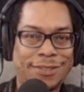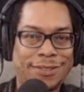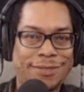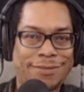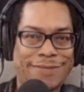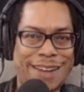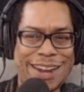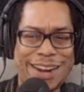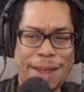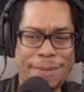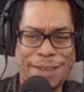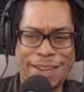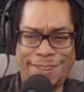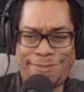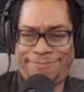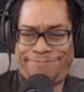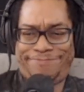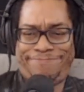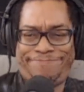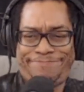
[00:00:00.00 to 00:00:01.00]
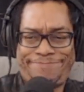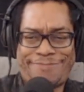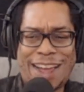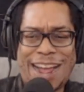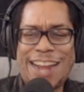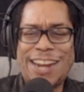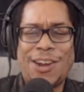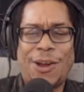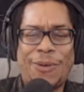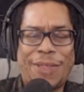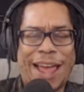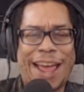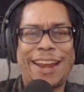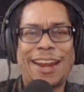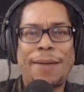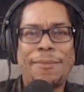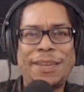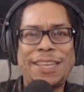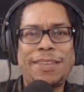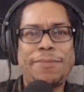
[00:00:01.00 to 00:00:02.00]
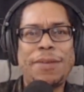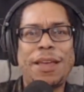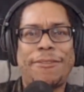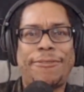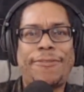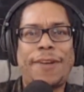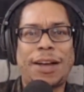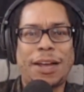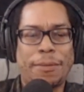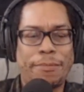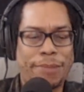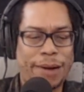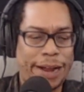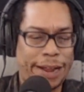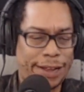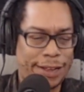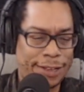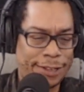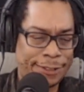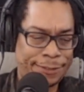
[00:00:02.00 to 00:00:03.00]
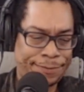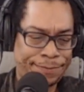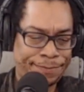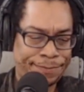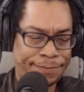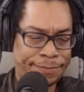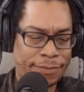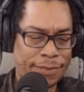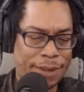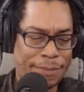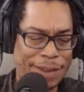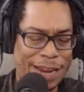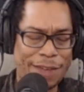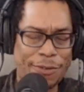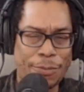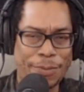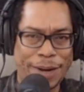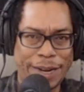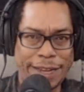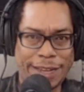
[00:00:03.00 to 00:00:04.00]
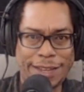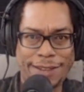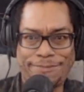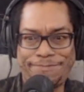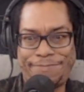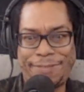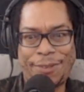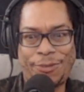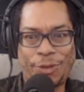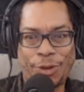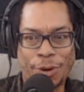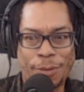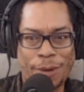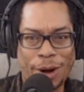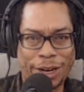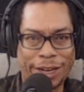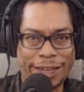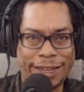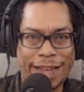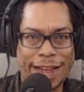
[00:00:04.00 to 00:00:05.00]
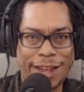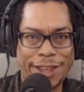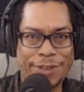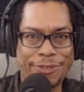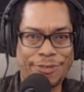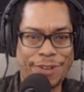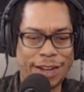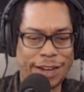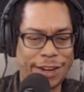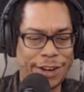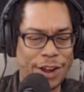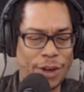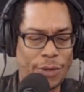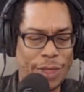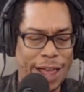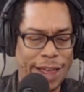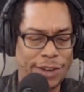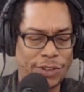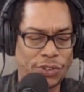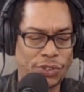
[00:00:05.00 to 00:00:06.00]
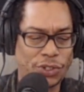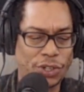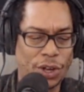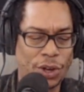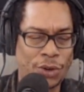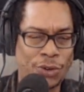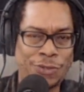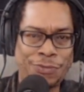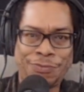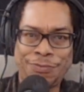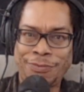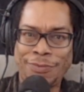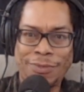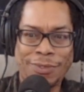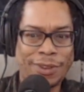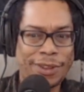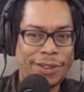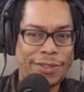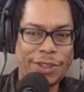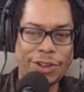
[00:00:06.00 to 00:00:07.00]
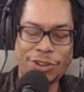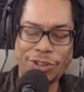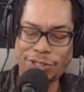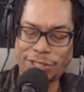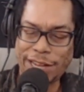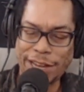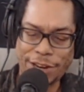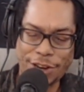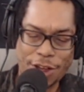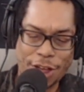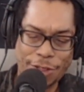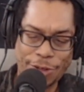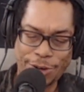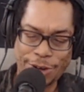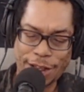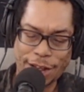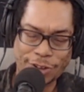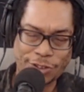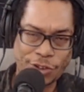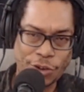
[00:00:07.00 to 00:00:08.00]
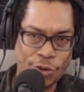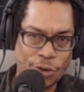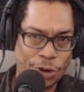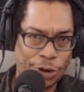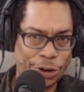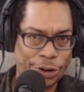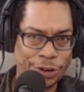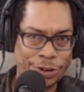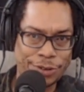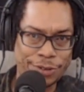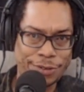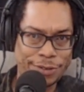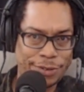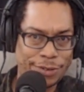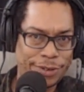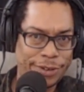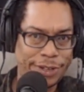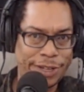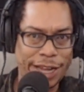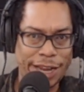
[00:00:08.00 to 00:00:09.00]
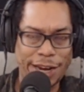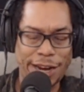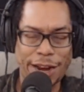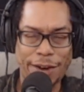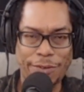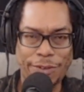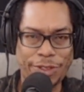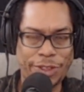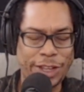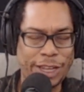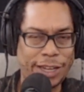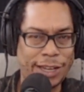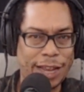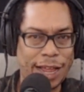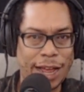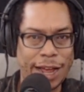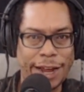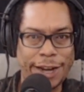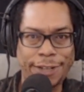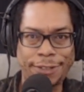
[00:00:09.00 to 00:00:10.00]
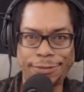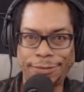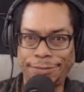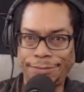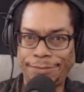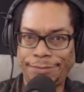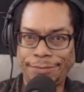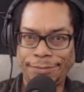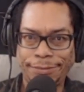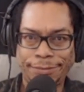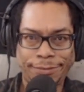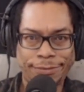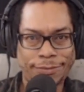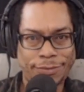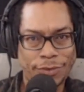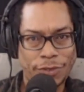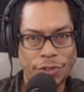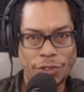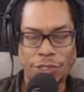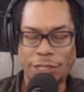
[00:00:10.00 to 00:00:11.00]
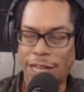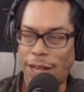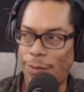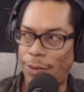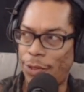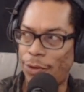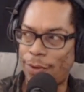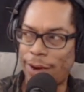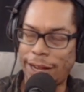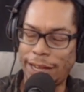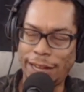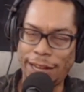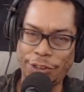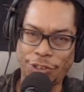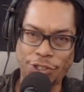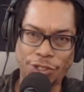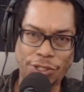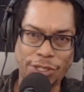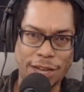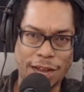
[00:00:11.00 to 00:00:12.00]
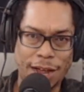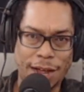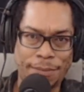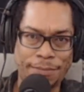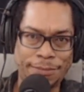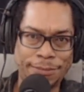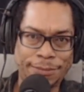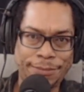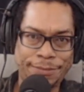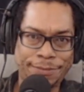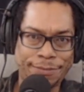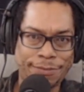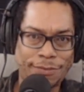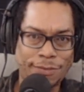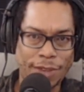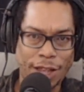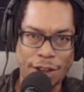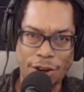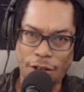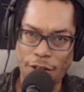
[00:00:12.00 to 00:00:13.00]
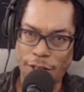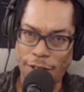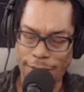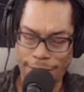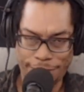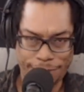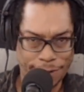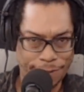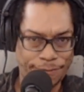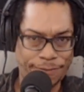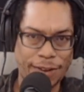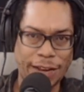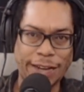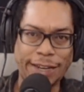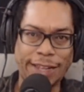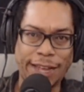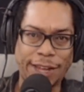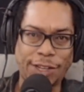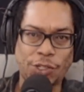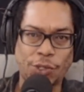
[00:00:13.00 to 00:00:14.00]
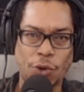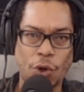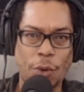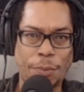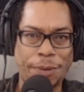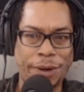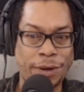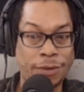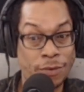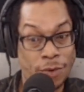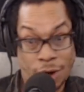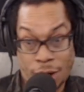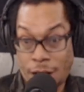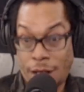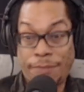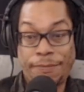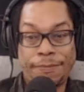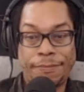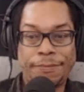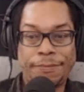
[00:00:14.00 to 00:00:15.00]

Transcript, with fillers: right? I mean, I know that. I mean, give me a fucking break. I mean, everybody, if you're a market guy, you fucking know that. And so they're just getting all their ducks in order, getting everything in line, so that when the regulations come and all the floodgates are open, well,